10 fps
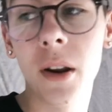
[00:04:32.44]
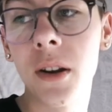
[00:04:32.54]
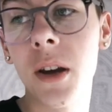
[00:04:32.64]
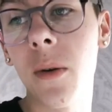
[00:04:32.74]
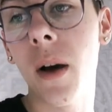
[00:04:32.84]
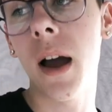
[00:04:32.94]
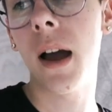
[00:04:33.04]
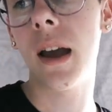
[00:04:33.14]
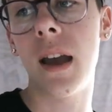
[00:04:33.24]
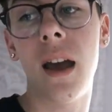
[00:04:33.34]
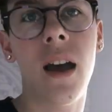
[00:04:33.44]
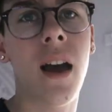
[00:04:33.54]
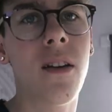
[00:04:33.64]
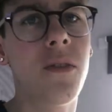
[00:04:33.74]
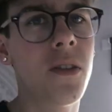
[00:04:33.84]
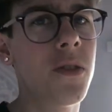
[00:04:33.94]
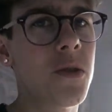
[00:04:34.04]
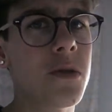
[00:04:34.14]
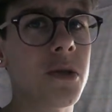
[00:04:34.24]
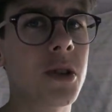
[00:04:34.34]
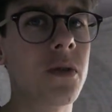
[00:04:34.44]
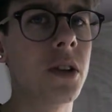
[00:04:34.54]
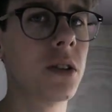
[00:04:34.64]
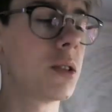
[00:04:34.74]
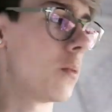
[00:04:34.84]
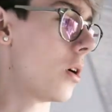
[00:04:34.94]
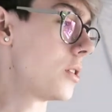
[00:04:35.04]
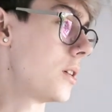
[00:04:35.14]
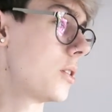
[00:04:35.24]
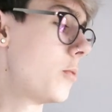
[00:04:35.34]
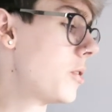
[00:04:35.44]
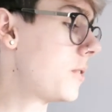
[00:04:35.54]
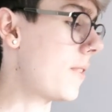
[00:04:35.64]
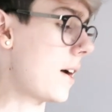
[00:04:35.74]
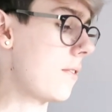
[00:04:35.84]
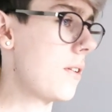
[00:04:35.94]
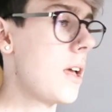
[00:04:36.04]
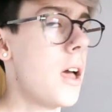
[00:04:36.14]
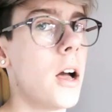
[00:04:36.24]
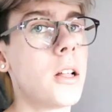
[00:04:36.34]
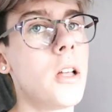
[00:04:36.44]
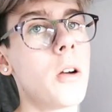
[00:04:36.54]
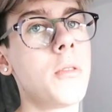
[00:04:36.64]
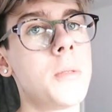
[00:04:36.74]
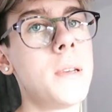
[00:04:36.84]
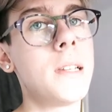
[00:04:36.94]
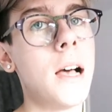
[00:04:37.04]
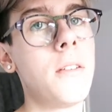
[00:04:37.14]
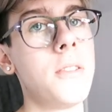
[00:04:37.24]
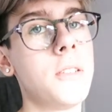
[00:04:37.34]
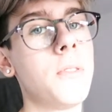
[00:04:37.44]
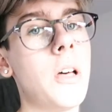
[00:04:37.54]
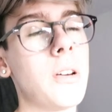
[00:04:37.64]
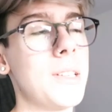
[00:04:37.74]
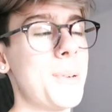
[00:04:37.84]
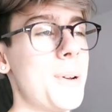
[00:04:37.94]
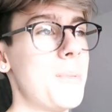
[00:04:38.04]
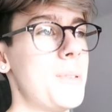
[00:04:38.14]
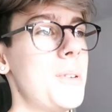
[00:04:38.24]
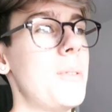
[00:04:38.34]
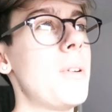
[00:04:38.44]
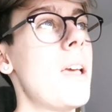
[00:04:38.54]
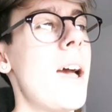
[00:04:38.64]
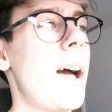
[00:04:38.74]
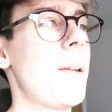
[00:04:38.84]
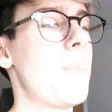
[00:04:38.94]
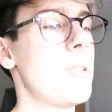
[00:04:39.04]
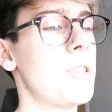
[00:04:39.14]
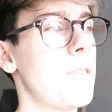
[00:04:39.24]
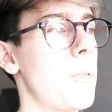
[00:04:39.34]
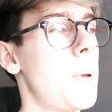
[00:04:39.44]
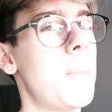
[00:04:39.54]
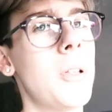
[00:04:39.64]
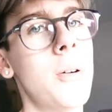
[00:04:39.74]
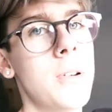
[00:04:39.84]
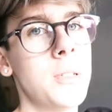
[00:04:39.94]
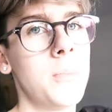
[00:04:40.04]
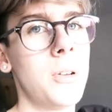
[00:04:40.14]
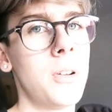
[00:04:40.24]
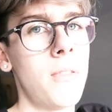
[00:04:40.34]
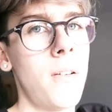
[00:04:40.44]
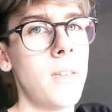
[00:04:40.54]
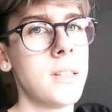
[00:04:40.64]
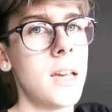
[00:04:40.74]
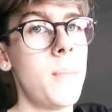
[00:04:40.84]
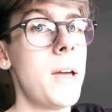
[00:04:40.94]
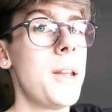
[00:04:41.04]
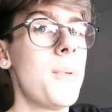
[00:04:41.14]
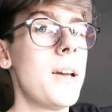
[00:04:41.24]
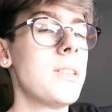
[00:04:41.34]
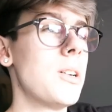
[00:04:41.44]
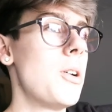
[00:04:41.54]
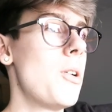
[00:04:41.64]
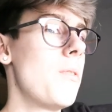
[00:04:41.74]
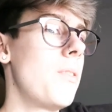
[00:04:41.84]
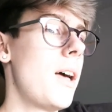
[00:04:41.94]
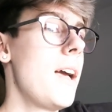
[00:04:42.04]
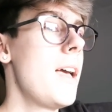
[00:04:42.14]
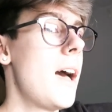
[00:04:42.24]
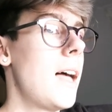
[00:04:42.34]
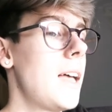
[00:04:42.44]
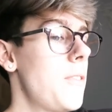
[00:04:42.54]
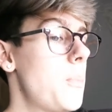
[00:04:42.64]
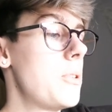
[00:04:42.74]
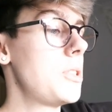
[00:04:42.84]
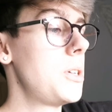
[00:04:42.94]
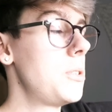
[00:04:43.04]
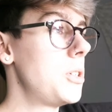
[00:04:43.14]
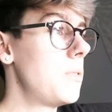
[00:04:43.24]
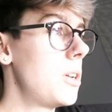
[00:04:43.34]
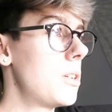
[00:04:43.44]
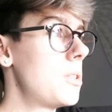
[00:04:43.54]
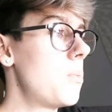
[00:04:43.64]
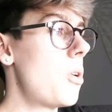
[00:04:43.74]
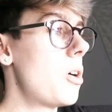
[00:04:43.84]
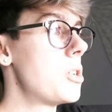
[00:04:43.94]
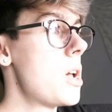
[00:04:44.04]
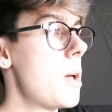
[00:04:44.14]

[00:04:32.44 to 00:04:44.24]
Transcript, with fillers: gonna do. I have a few YouTube videos to watch. It's almost five o'clock, which means Alfie's vlog is going up soon and a bunch of other people always upload around that time anyway, so hopefully I'll have a bunch of YouTube videos to watch